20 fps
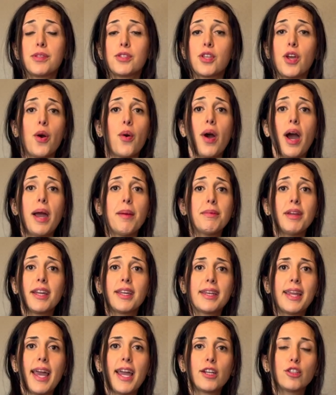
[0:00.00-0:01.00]
so I'm not
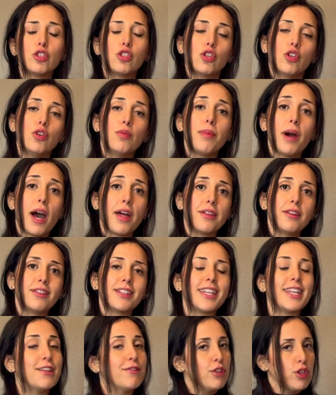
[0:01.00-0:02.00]
going to act too bothered,
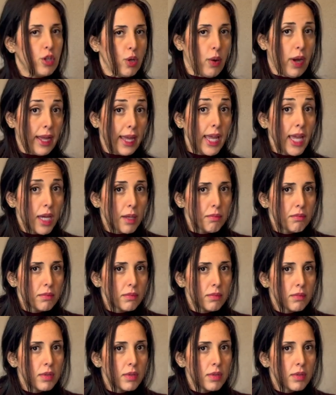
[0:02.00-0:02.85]
even though I am,